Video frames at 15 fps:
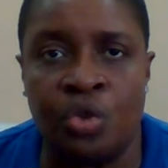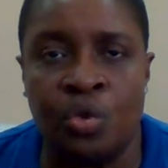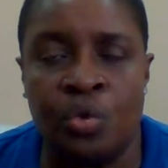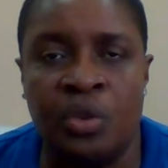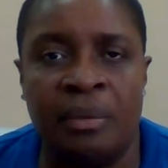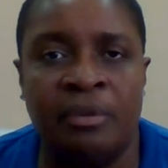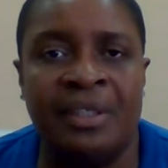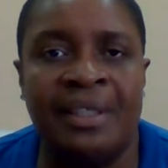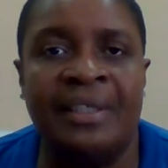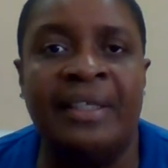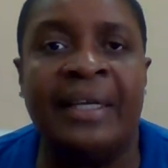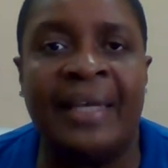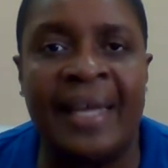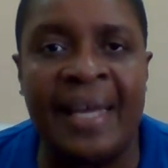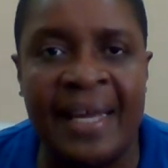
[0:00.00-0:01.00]
So the
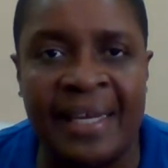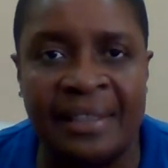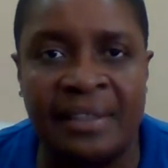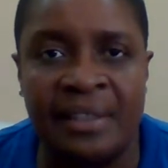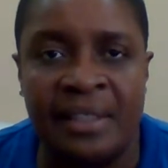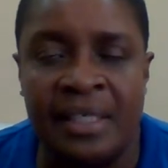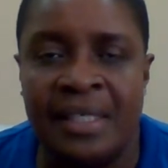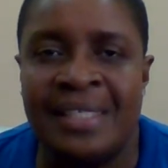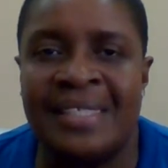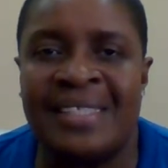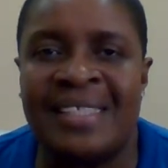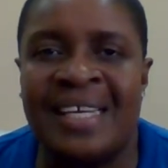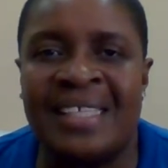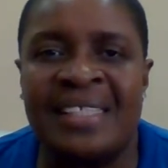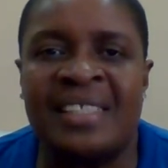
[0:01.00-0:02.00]
gland
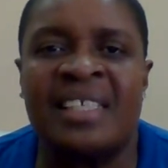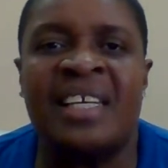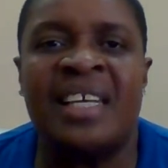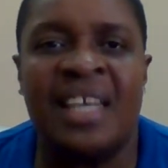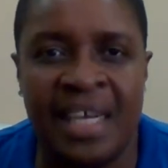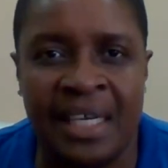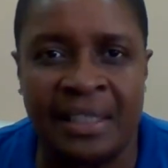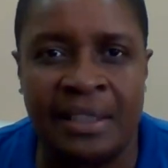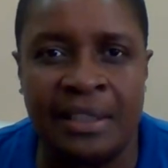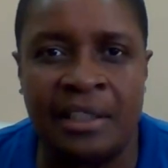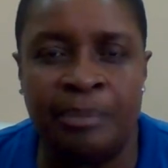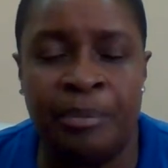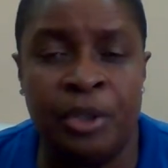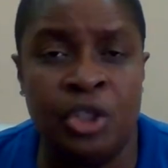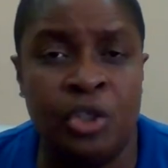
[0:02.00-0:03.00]
starts to harden
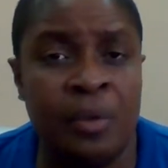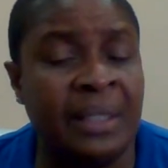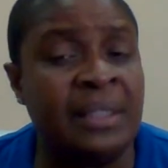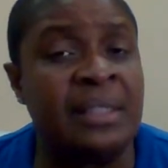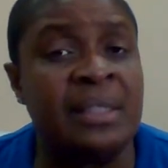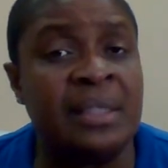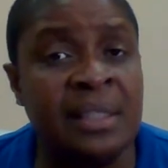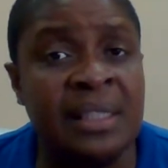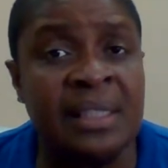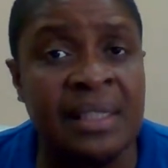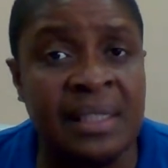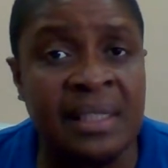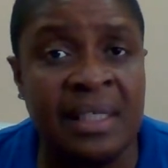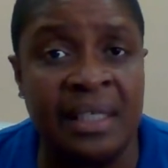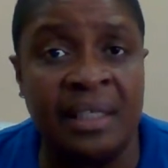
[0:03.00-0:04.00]
upon you. And the
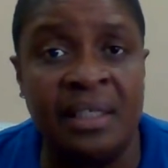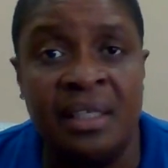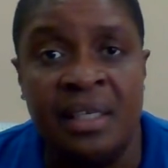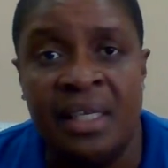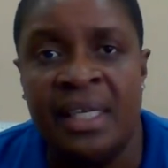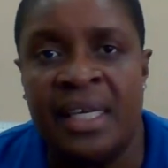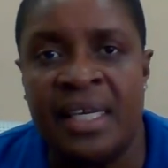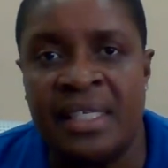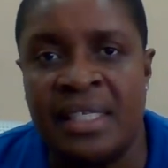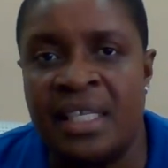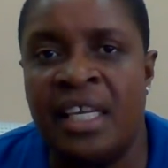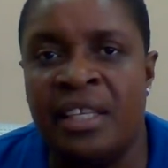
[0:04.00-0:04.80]
third thing is